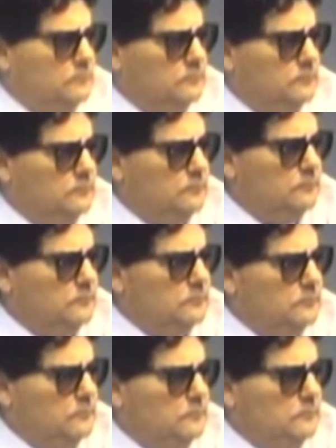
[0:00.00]

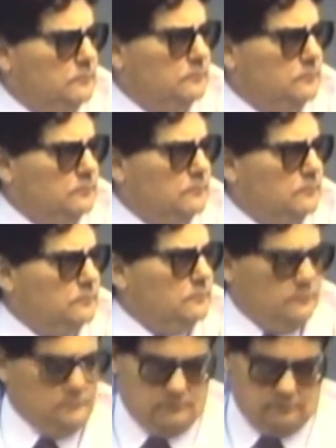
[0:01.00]

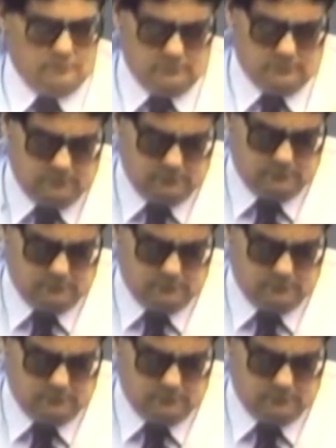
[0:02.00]
(no one is talking)